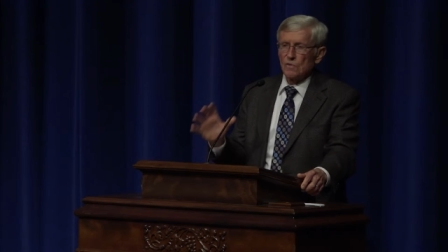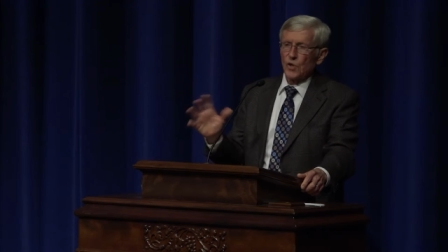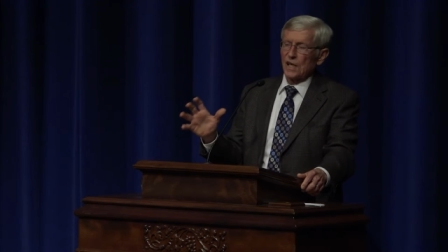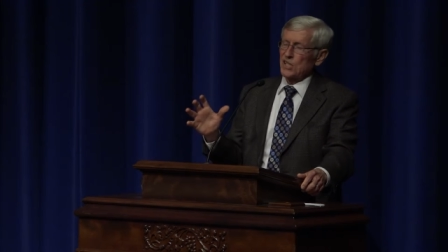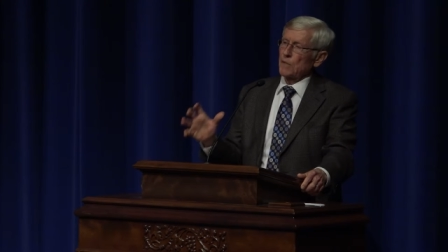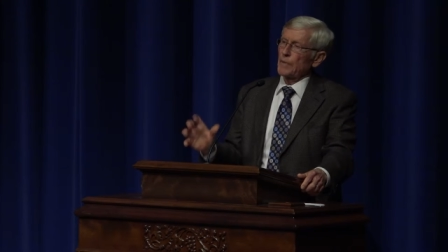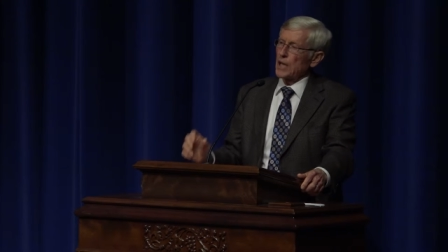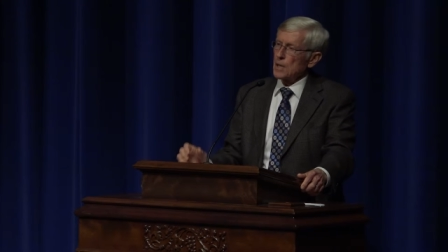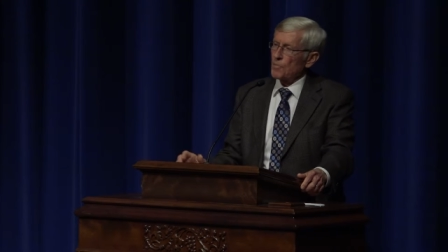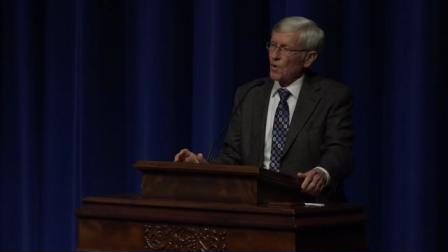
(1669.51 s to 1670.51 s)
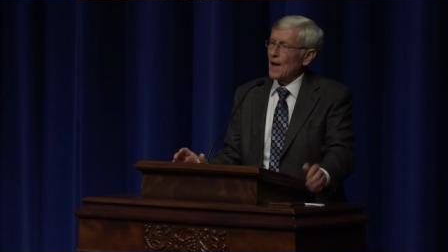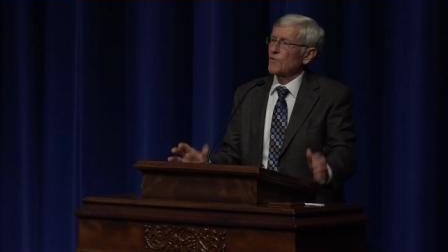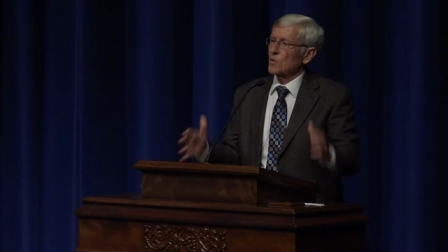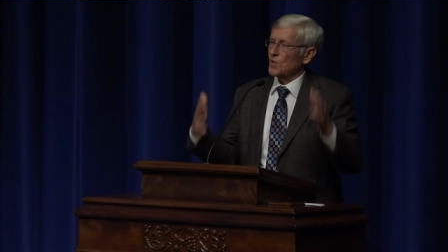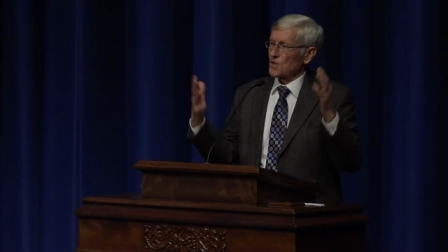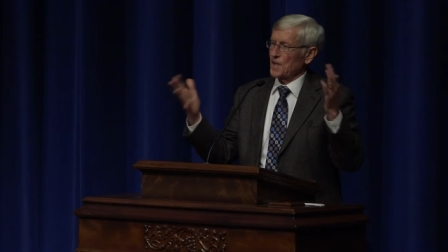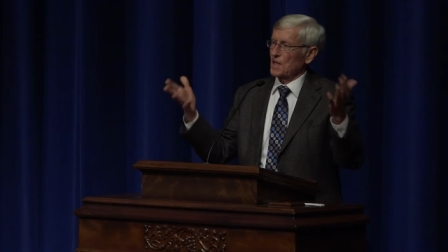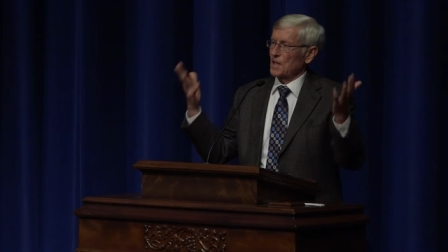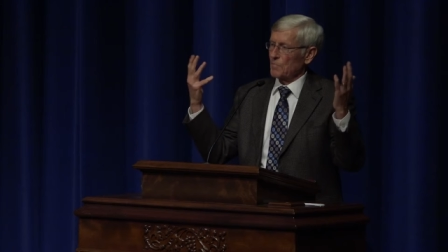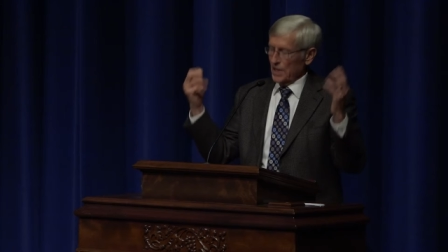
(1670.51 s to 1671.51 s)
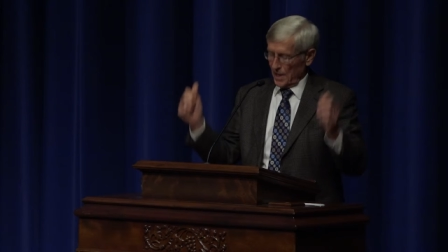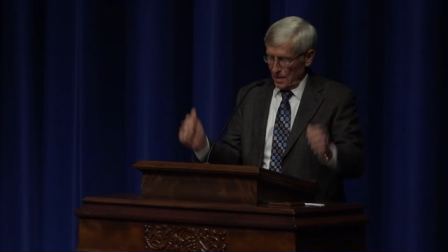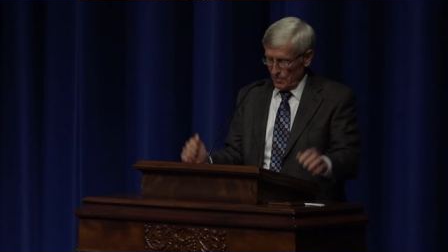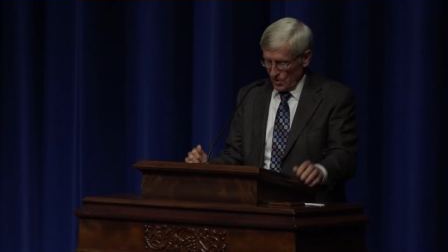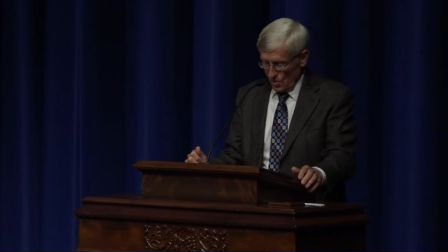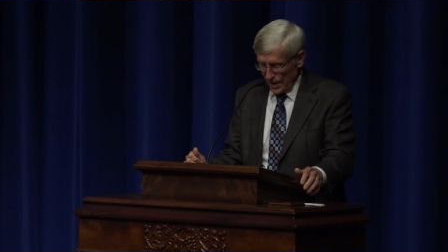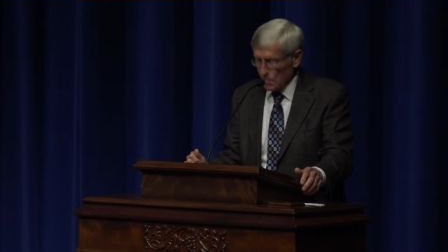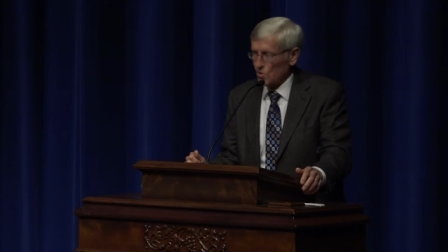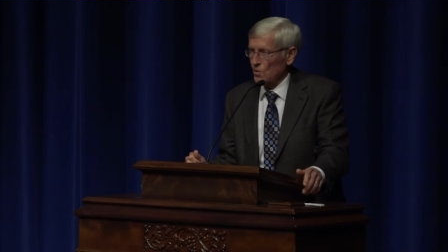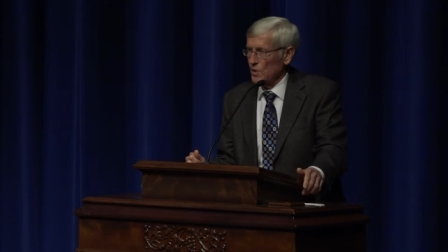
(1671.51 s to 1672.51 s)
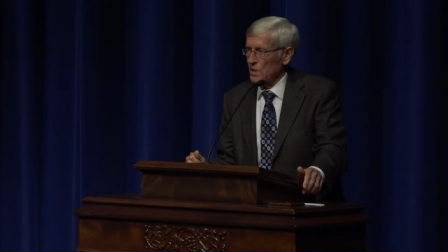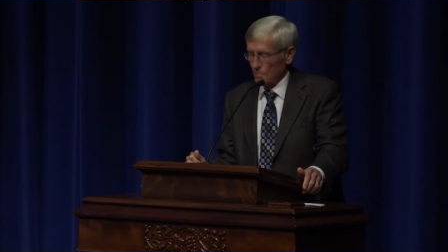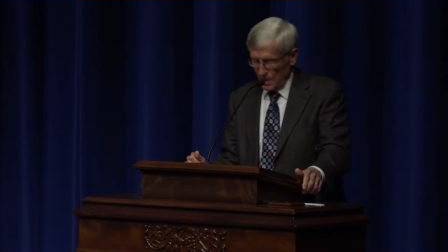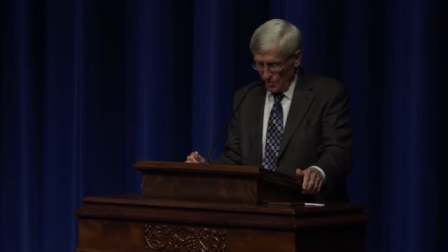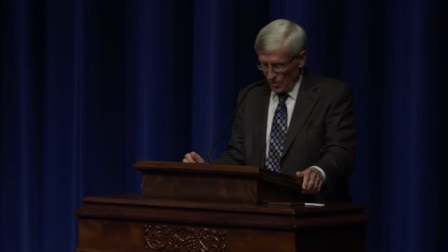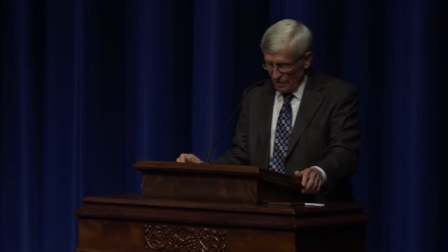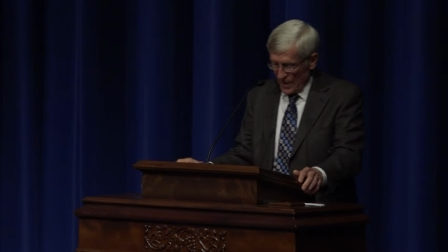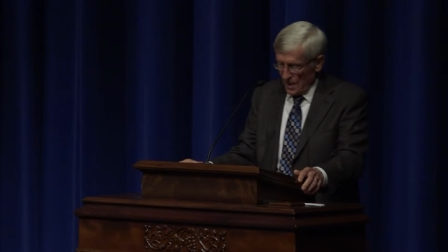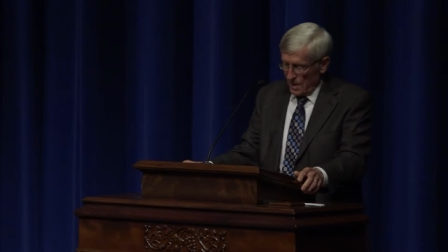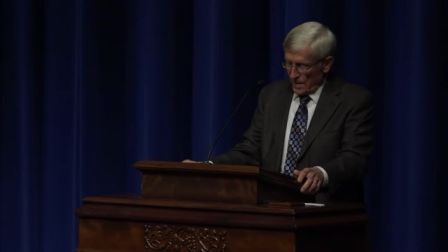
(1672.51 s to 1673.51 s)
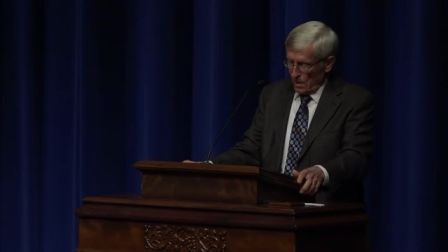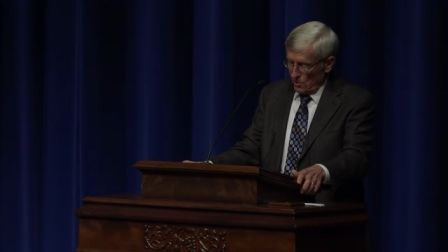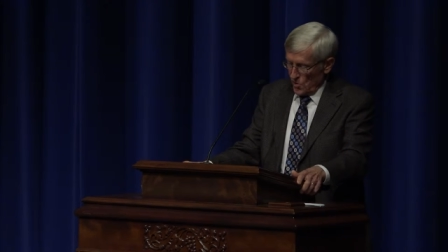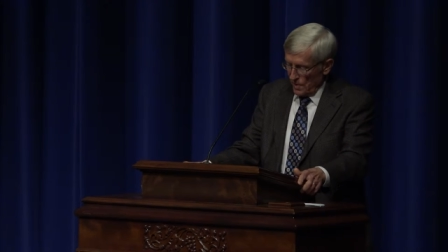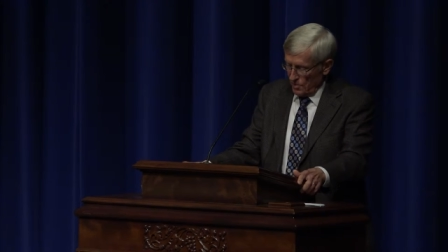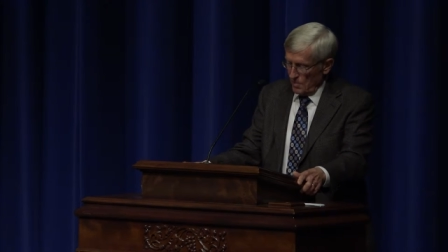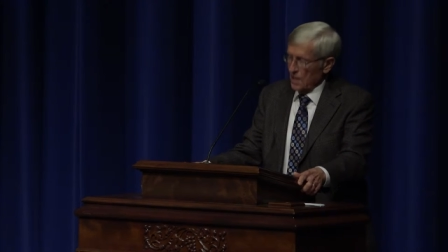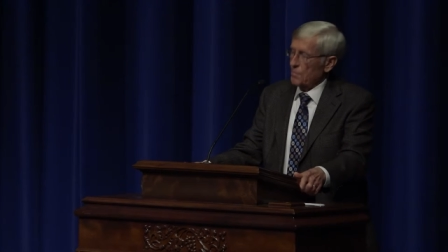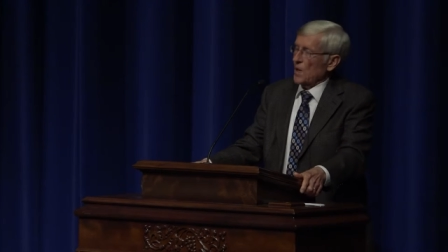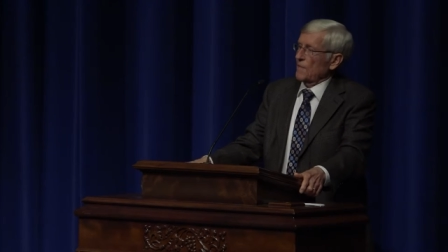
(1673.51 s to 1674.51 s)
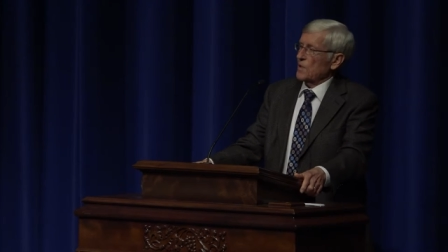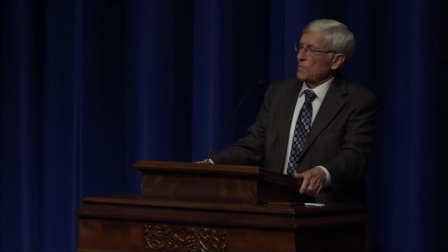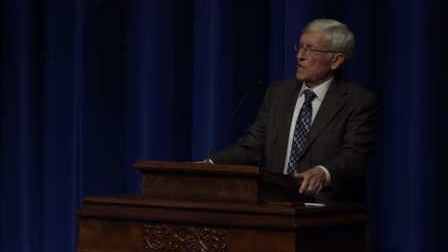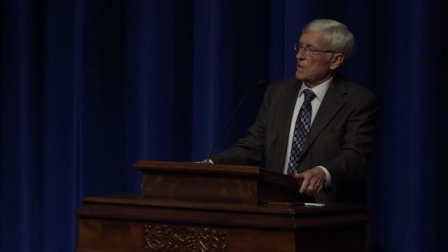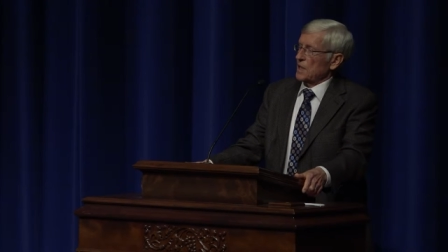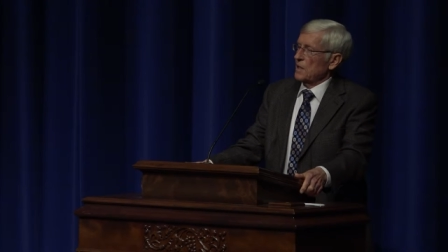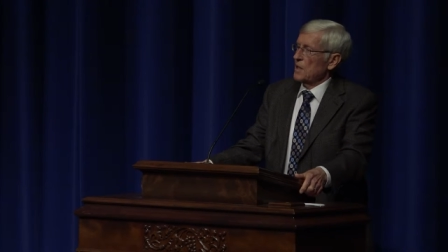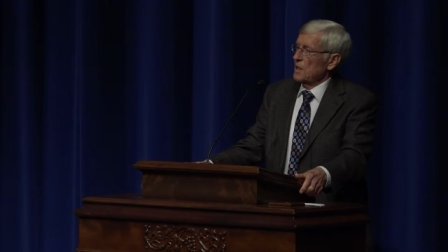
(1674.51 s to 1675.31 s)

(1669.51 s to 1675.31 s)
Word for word: and when it's it become profitable, then it became credible with the people that are driven by the profitability.